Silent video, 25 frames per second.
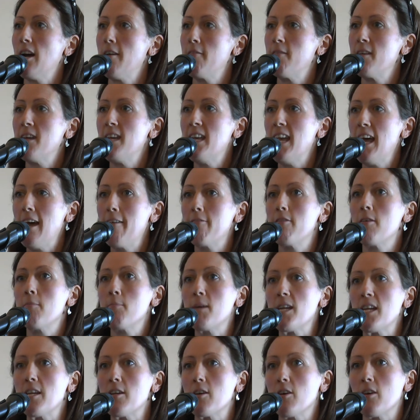I've never
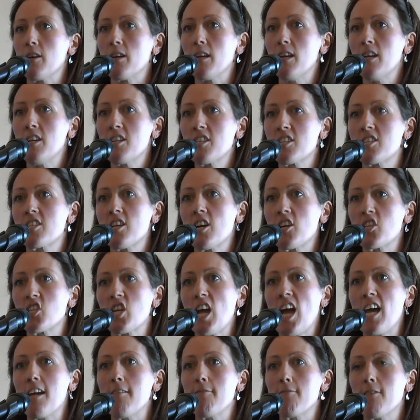been on such
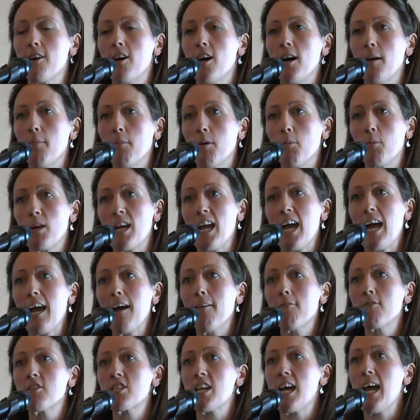a farm, and we
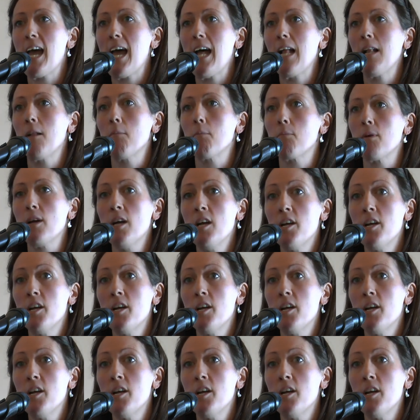have to help